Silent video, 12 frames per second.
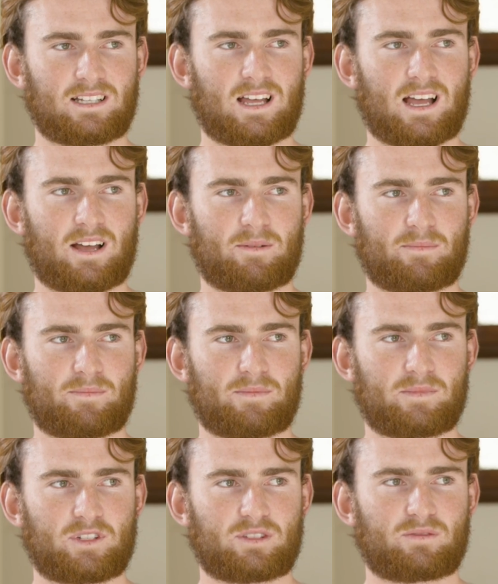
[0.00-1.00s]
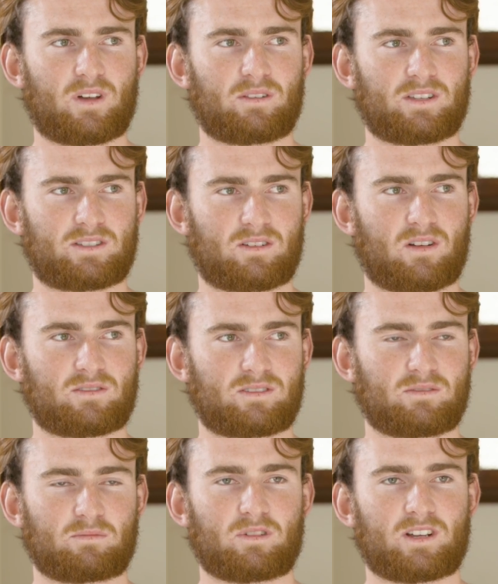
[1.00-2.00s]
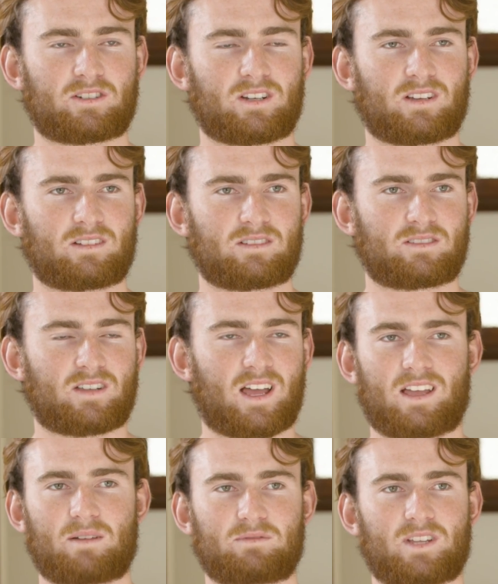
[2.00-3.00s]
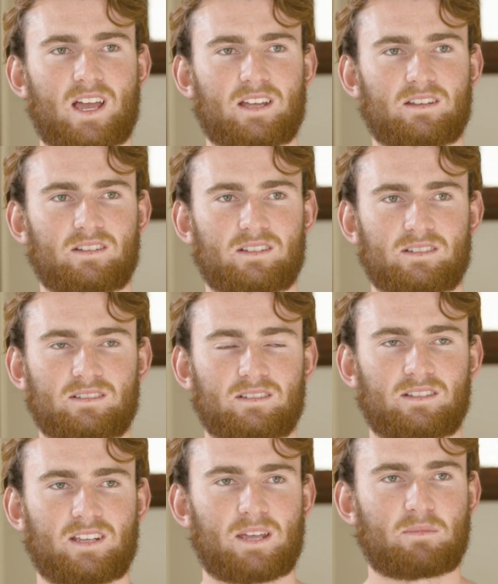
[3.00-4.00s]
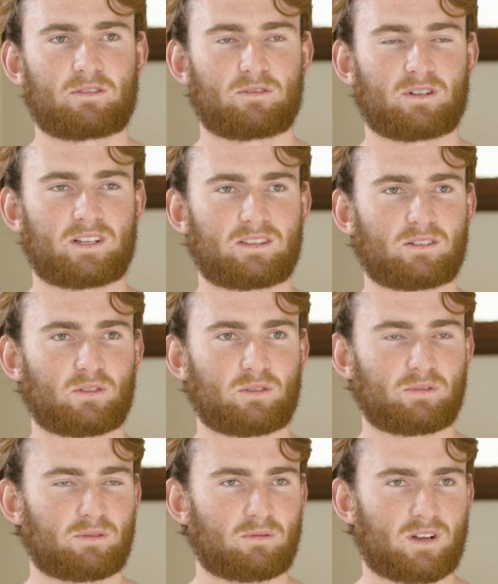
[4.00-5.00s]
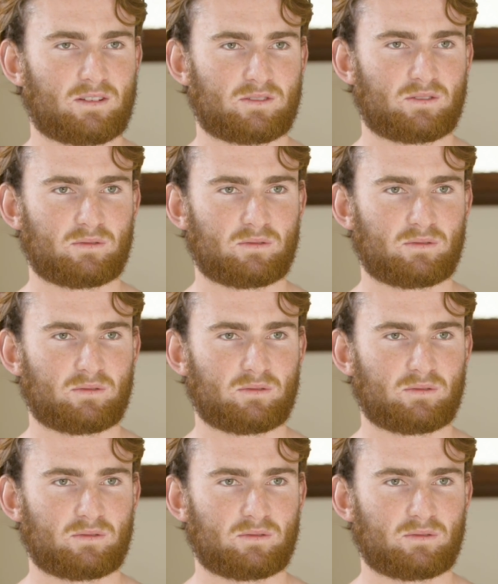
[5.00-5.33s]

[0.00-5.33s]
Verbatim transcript: um, just felt this constant pressure to stay updated and keep everyone in the loop with what I was